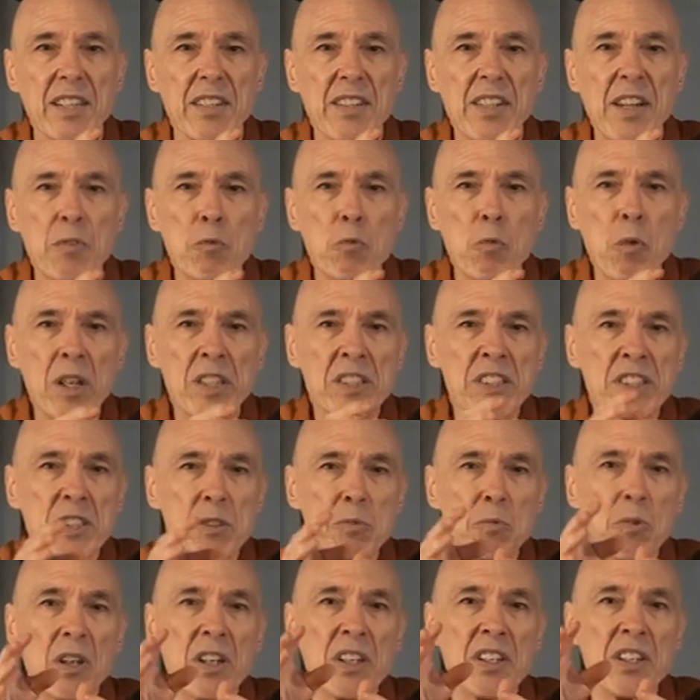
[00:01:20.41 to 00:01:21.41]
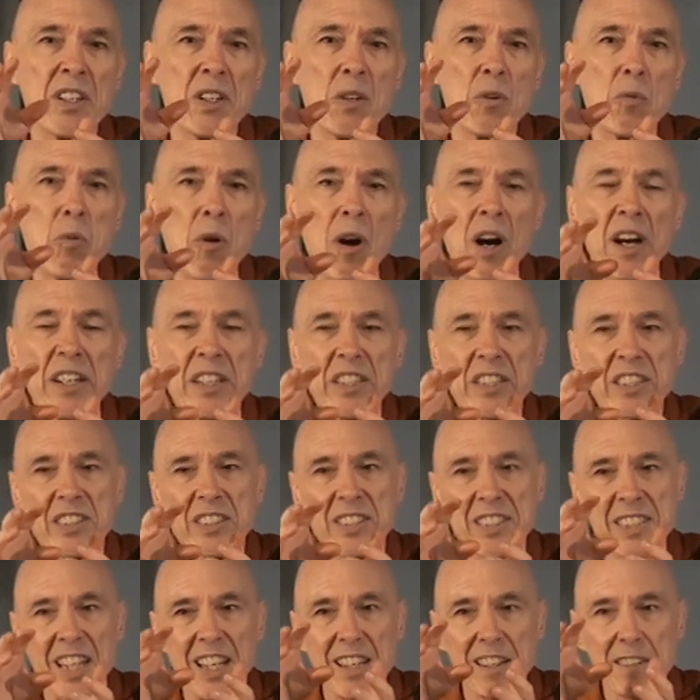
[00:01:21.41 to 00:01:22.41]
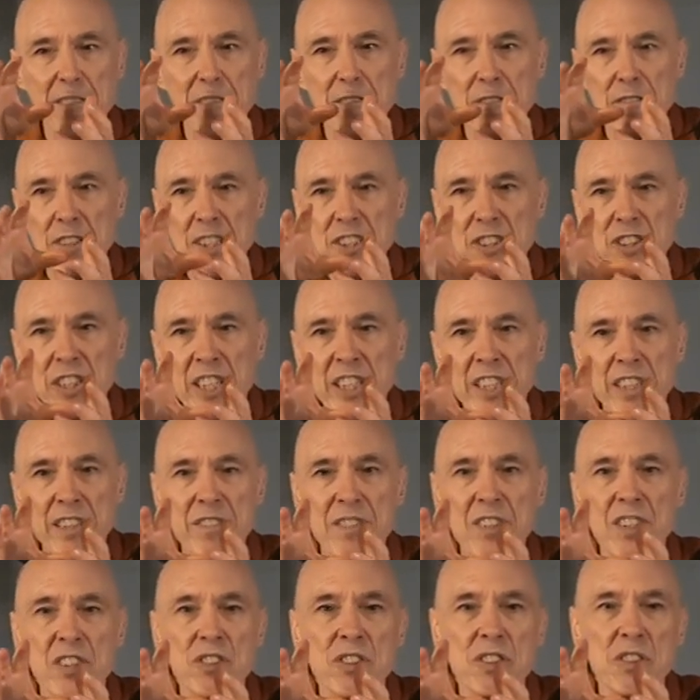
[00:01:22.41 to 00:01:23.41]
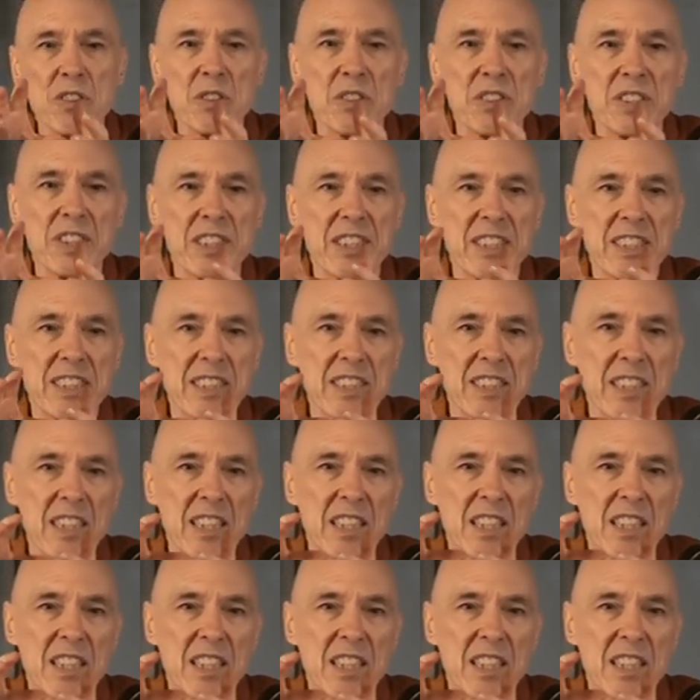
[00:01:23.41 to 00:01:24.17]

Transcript: And once one acquires that vision of the truths,